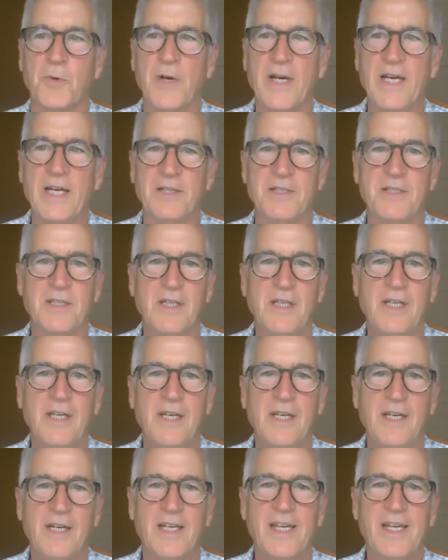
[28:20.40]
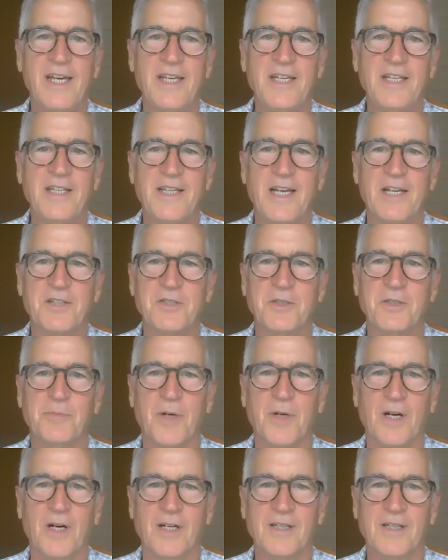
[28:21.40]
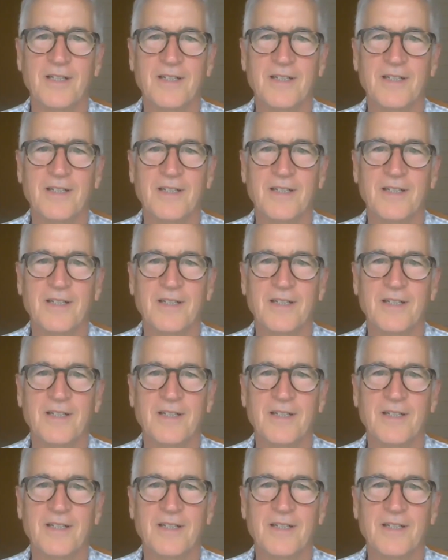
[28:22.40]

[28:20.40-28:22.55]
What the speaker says: Rand in Acadia National Park?